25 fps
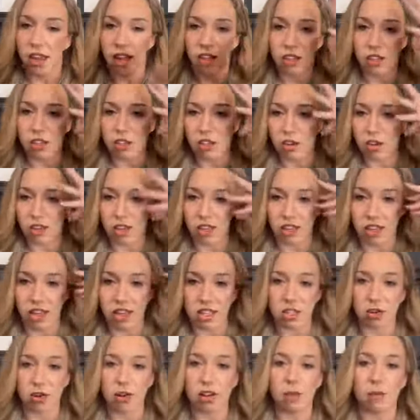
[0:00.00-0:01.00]
the learning
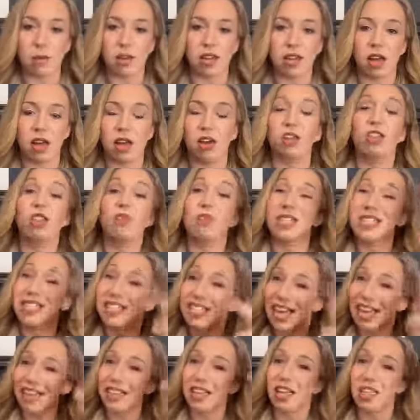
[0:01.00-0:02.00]
that's already been done or the mistake